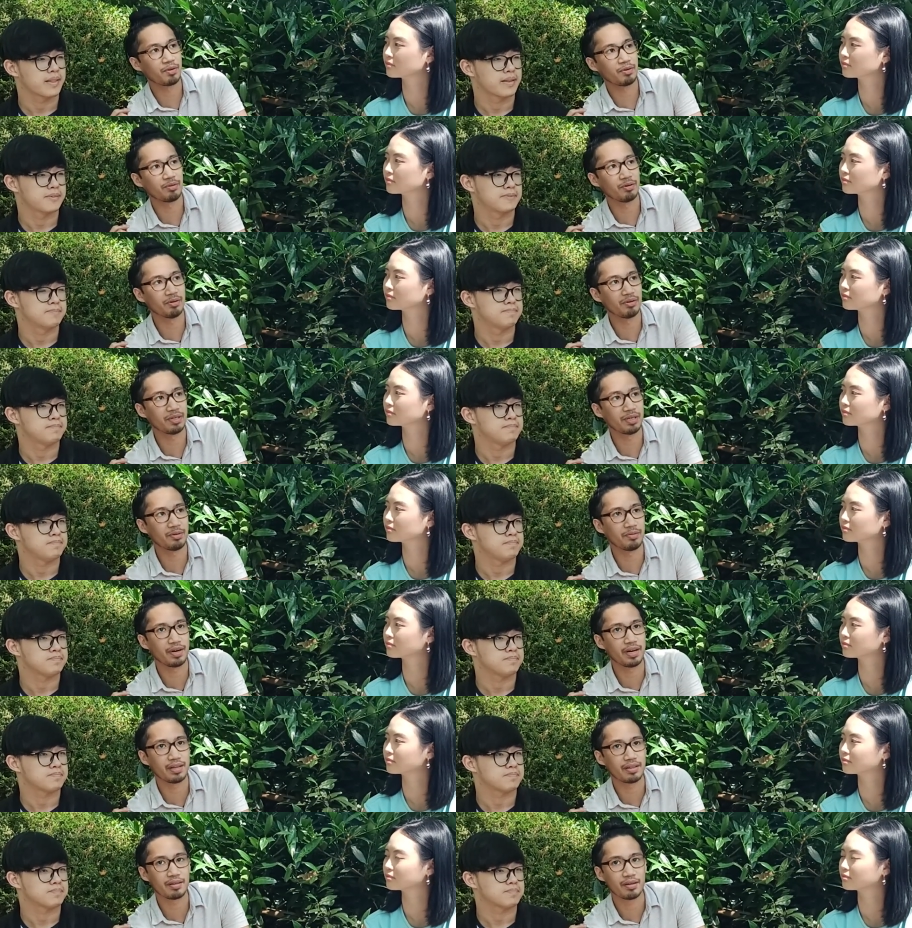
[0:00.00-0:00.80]
Speaker 1: Corona,
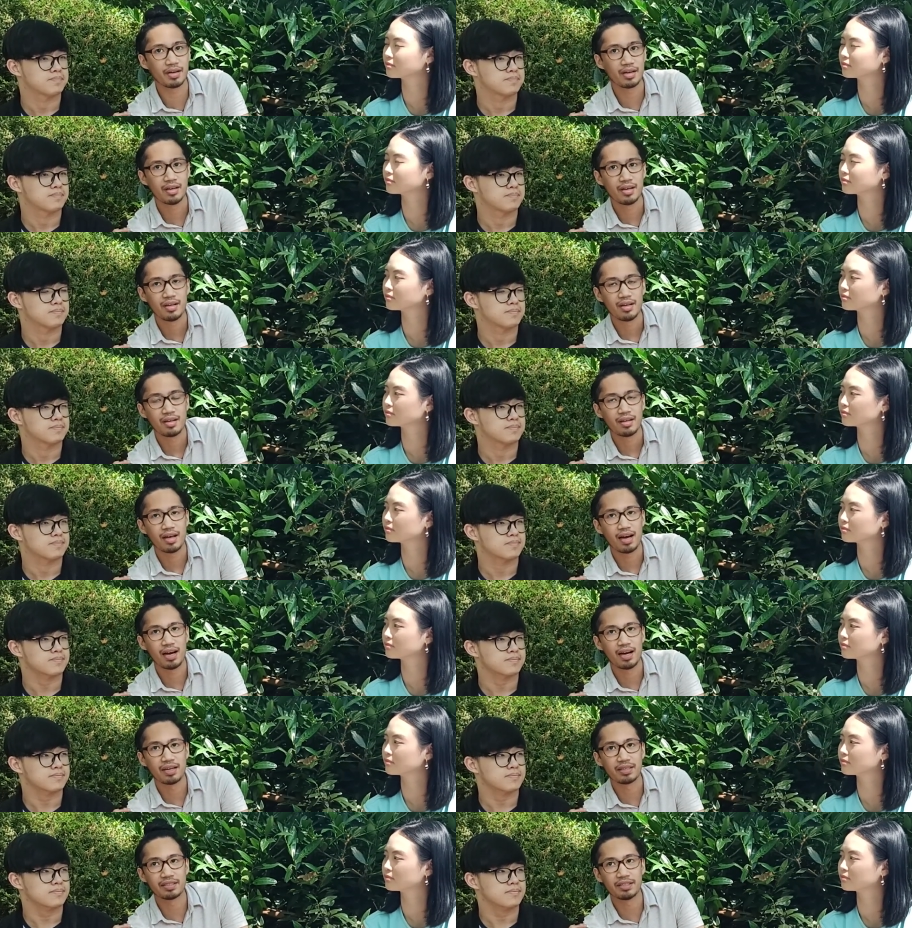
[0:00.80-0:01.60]
right?
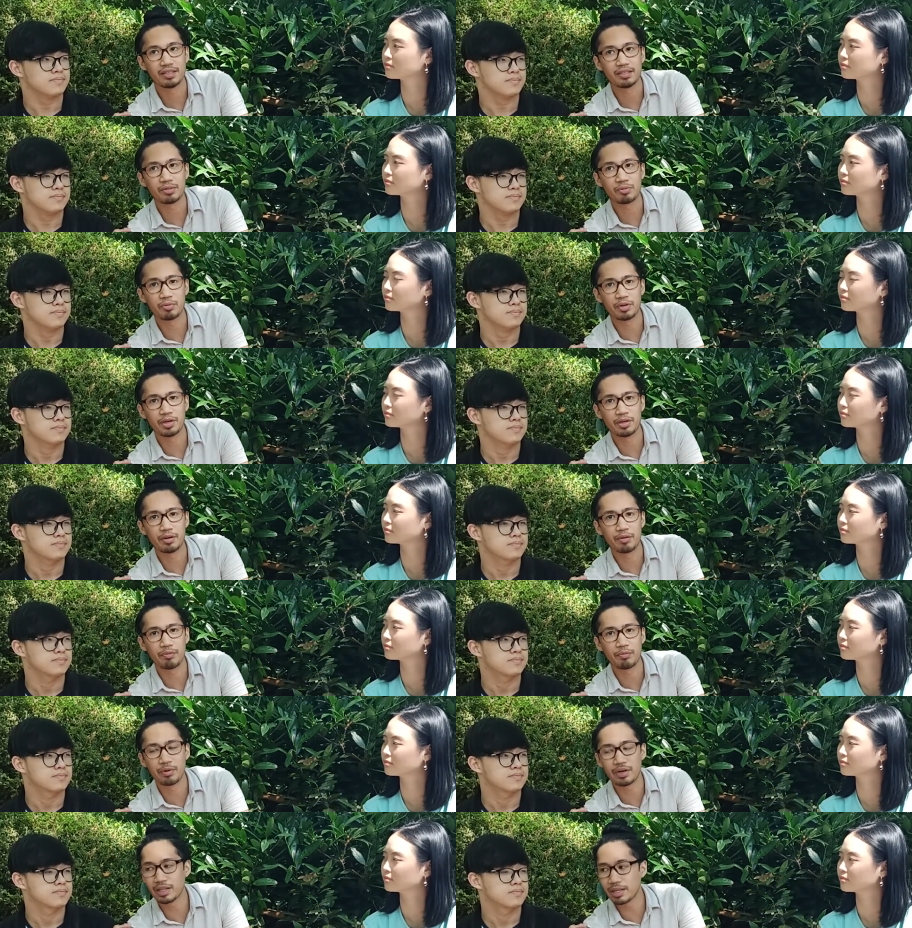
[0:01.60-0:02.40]
Uh, since we're
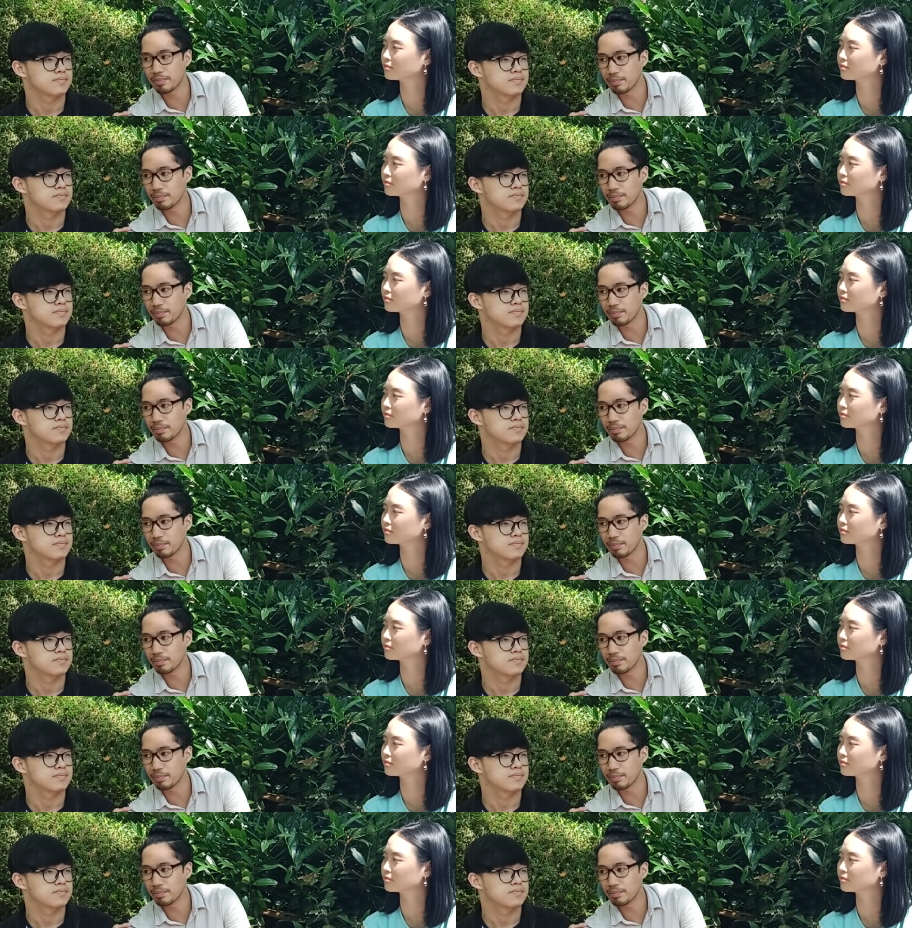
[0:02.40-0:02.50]
really